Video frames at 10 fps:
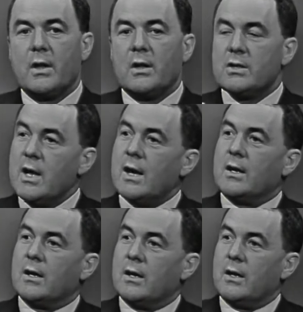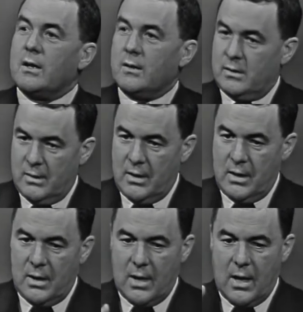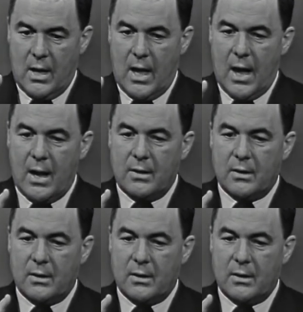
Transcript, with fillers: Secondly, he had